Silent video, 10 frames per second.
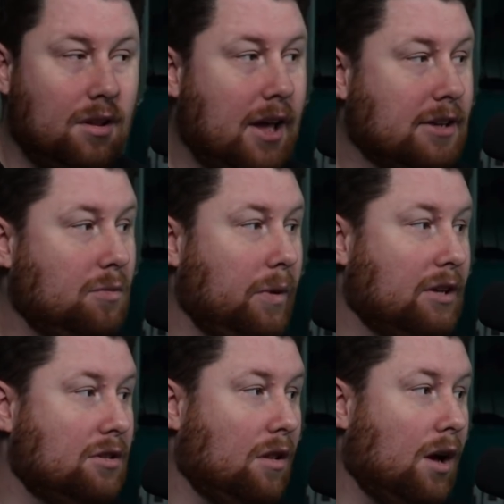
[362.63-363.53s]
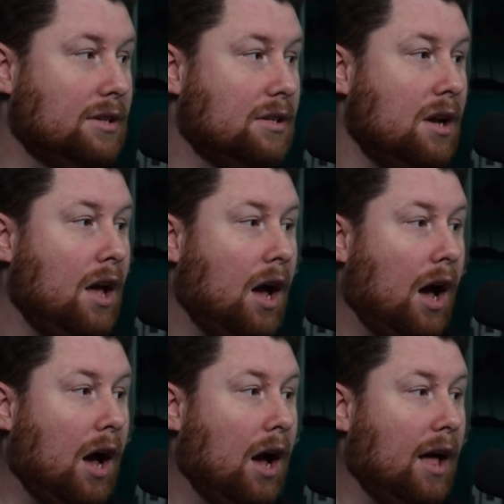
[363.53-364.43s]
last week's loss.
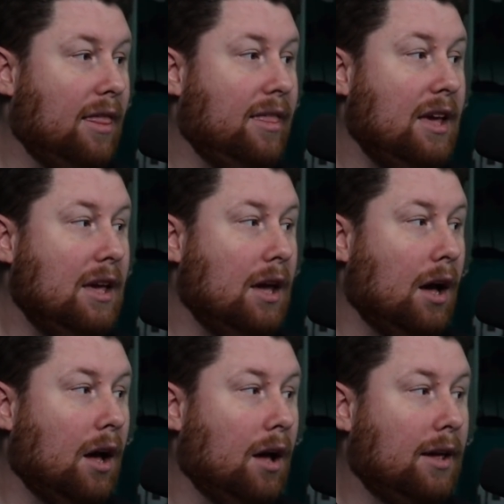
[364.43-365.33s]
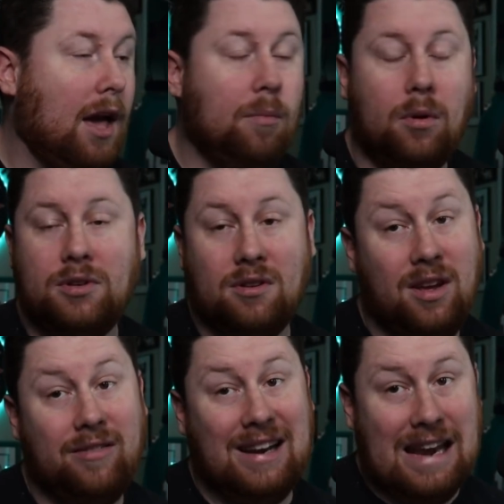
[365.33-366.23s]
Uh, the uh, Cowboys are
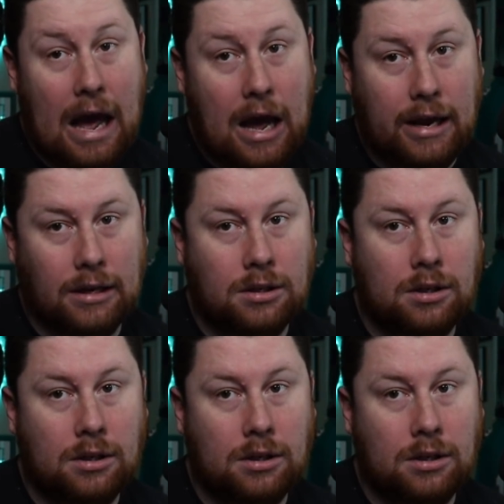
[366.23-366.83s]
giving nine.